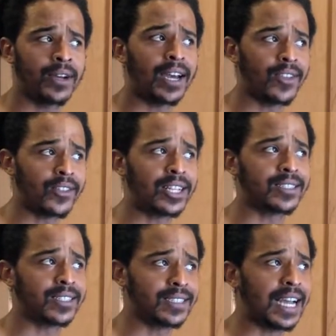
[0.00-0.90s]
I think
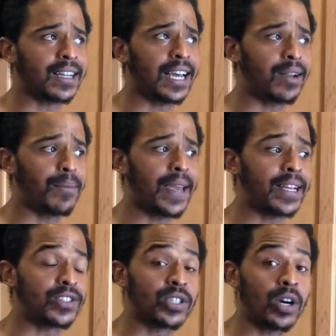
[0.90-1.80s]
that's exactly how to make
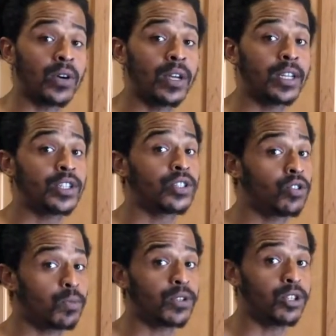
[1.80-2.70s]
it. So
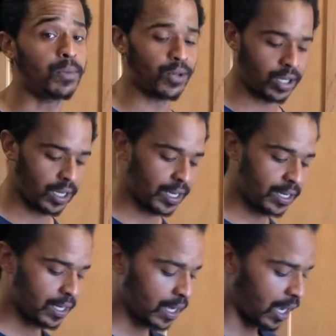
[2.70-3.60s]
super duper good.
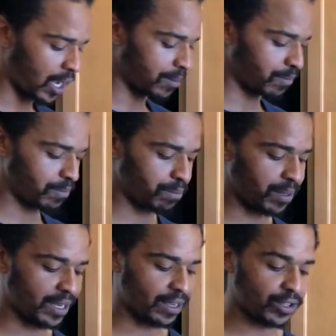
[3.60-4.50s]

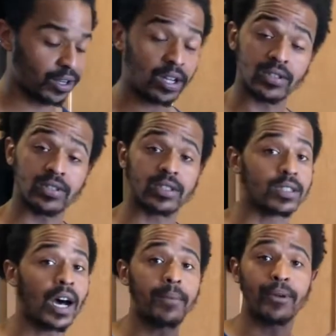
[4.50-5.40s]
But you can also just
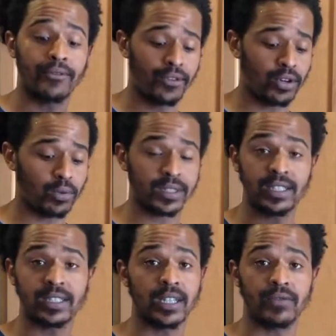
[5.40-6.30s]
top your food with
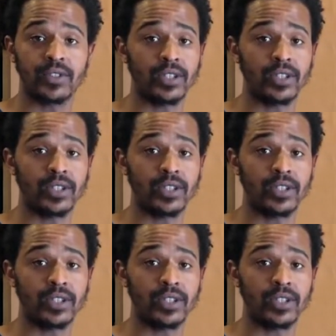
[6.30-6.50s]
this stuff